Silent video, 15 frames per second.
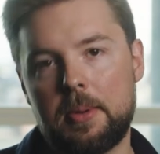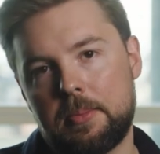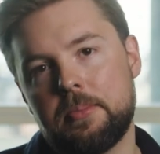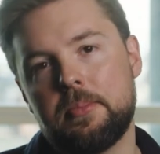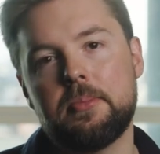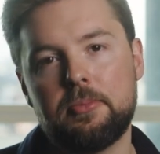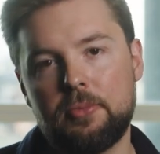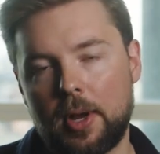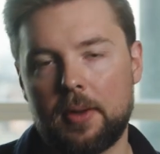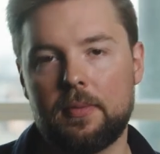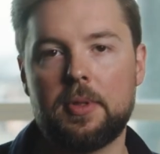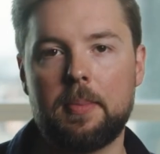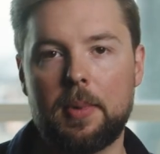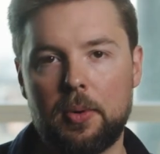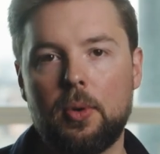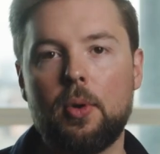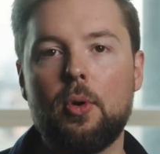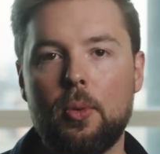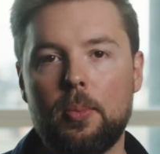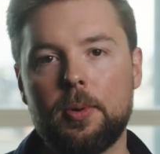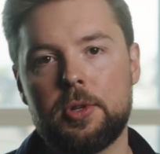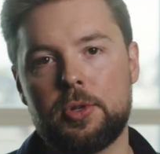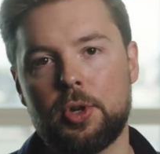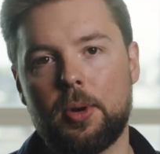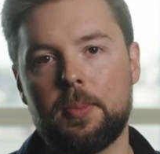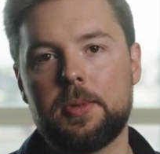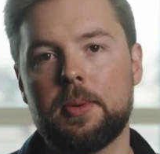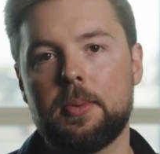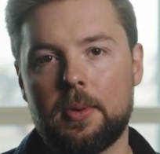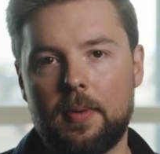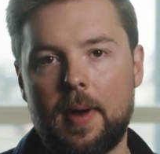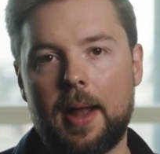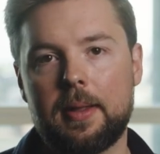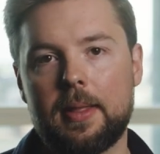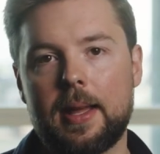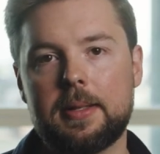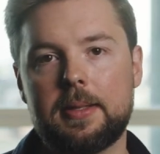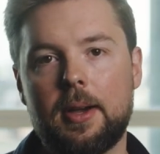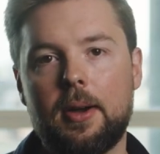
run of the mill corporate jobs that were around at that